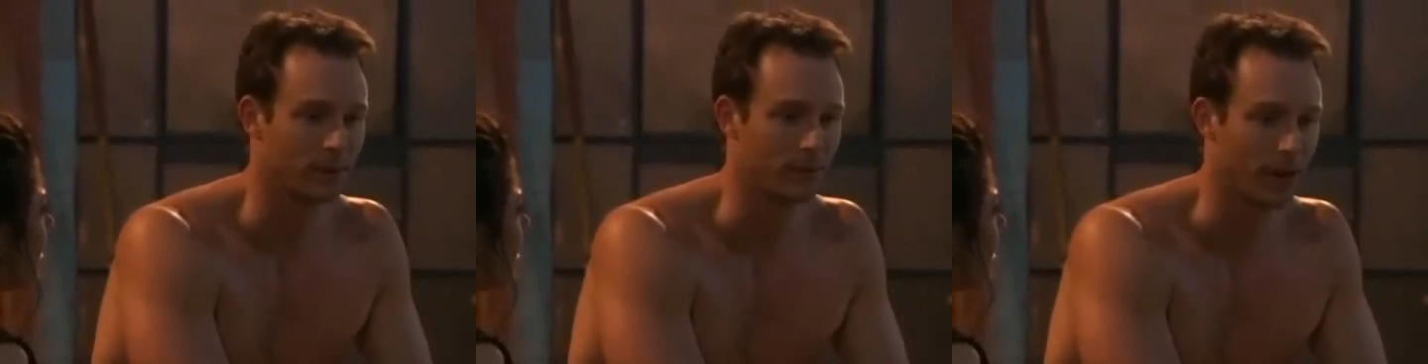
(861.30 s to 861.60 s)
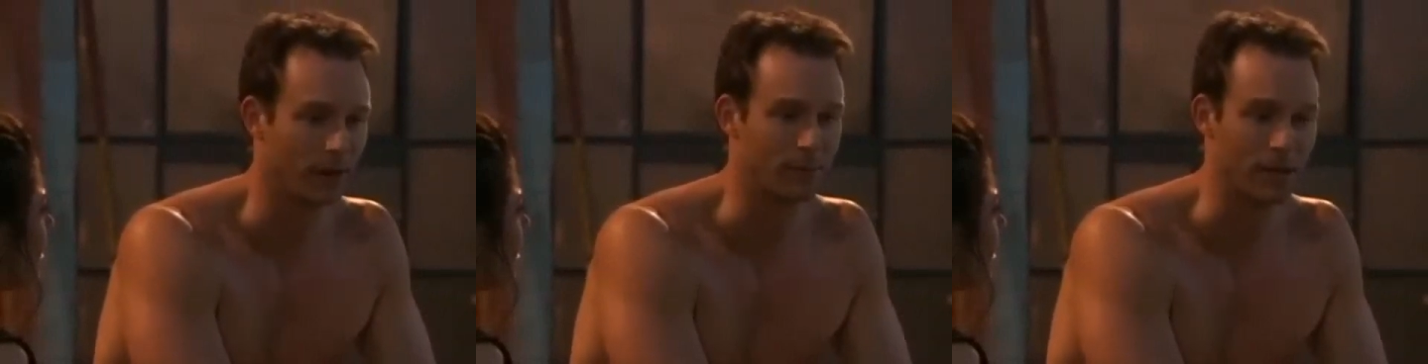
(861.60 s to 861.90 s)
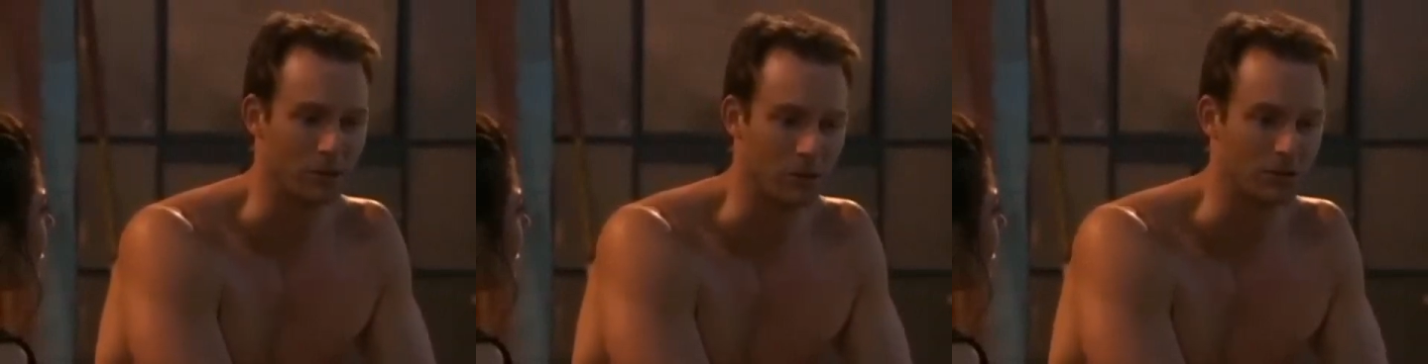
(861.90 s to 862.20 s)
Goodbye,
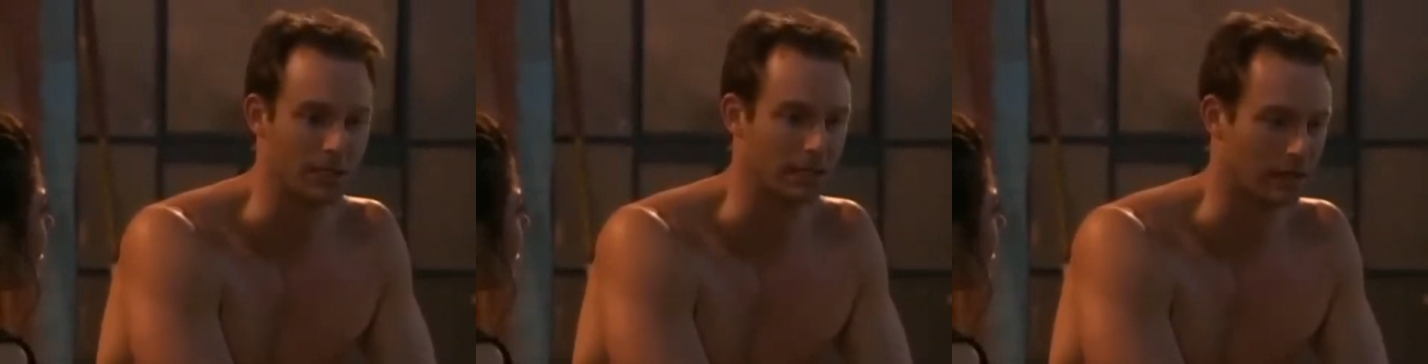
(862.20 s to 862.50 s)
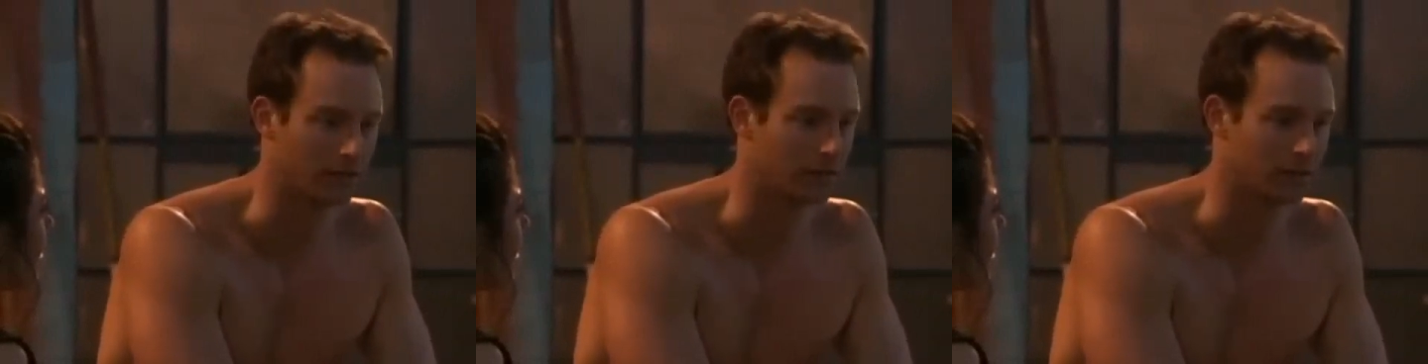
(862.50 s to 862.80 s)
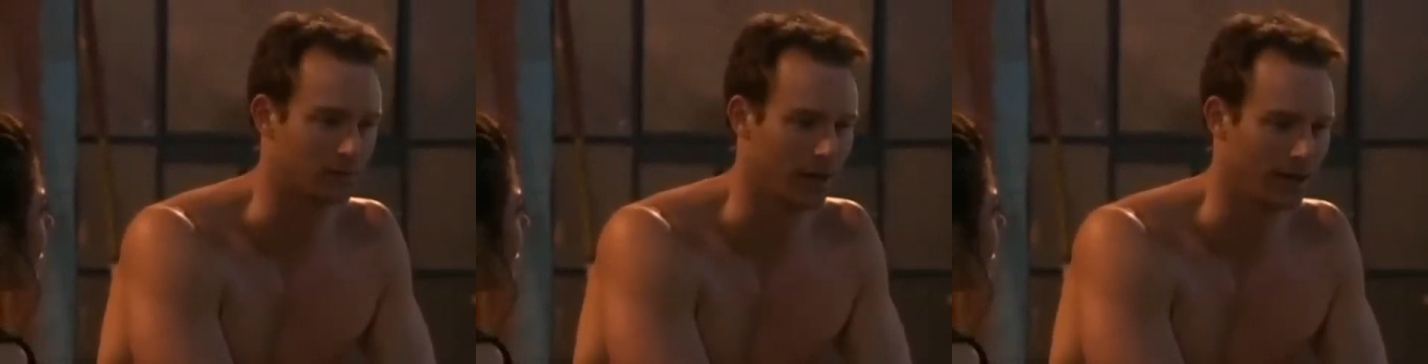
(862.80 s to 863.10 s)
my only love.
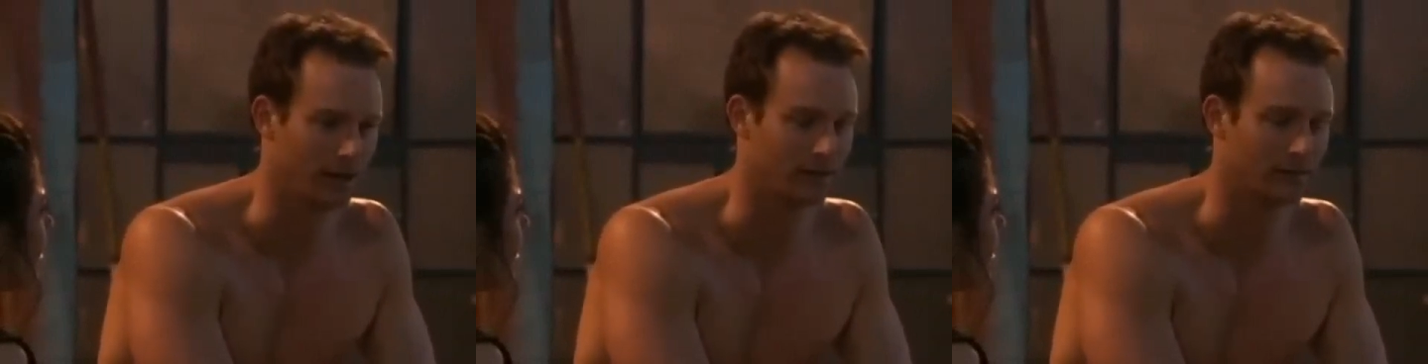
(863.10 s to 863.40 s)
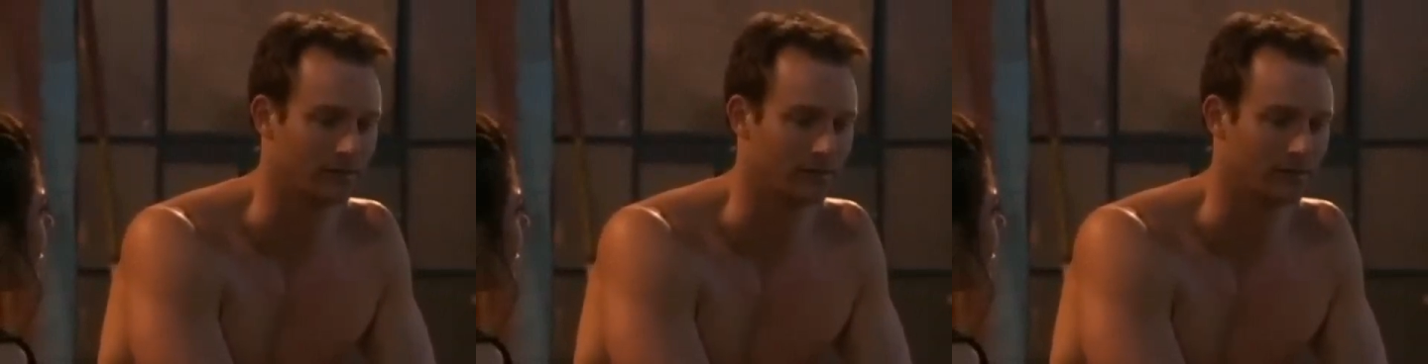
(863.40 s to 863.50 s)
Goodbye.